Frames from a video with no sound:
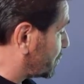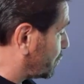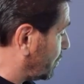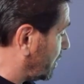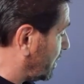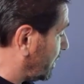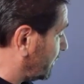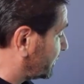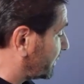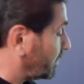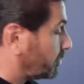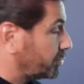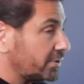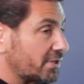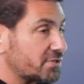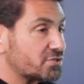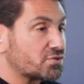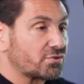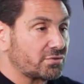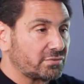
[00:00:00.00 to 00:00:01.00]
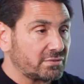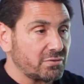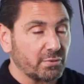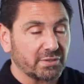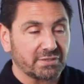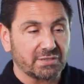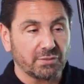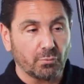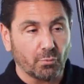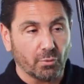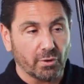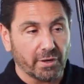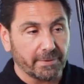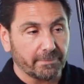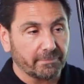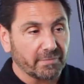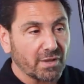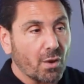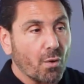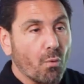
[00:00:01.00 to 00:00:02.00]
12 to plus
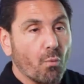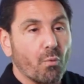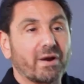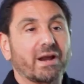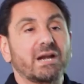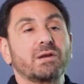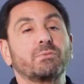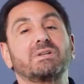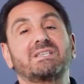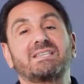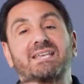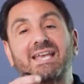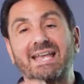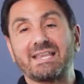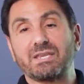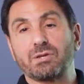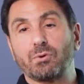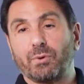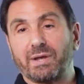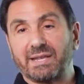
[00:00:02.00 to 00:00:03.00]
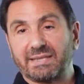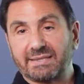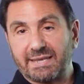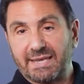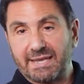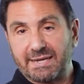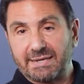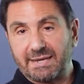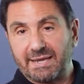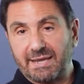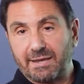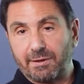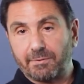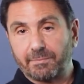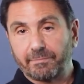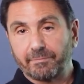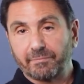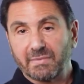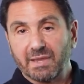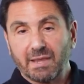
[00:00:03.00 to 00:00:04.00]
21. We're going to attenuate that
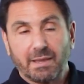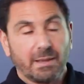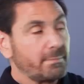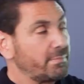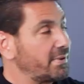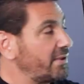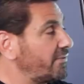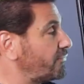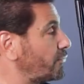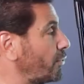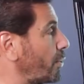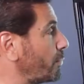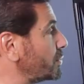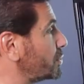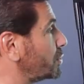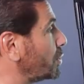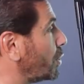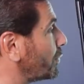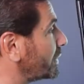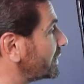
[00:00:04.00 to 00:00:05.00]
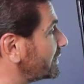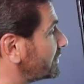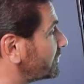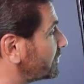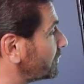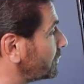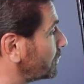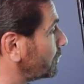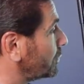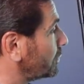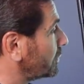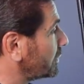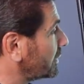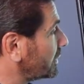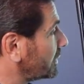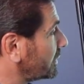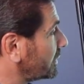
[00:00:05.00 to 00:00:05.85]
now before we go into